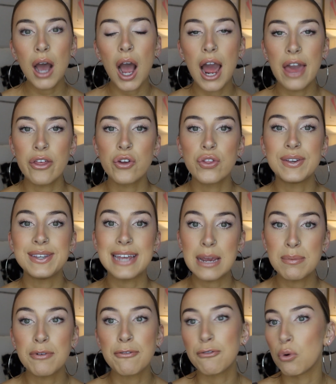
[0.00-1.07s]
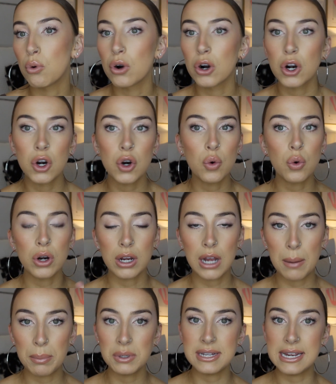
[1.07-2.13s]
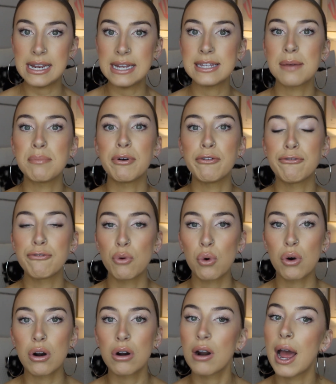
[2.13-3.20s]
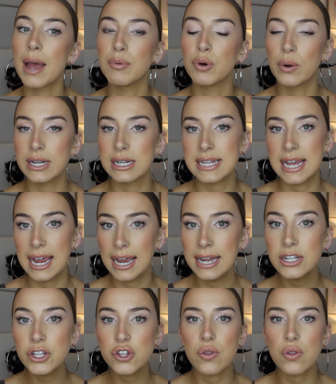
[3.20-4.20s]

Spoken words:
either the day before or a couple days before I'm going to tan,